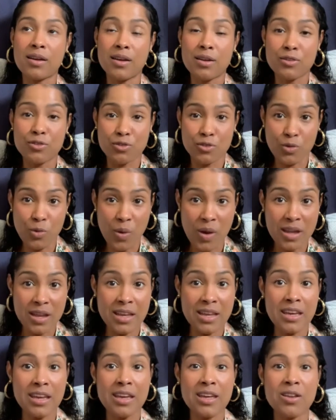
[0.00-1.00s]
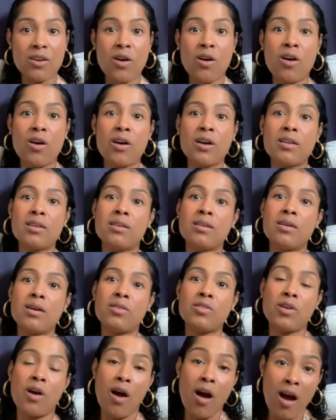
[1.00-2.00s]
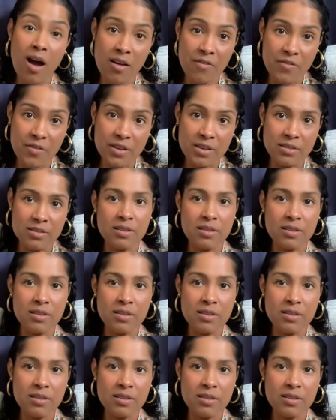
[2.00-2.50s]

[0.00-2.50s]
joining in on the office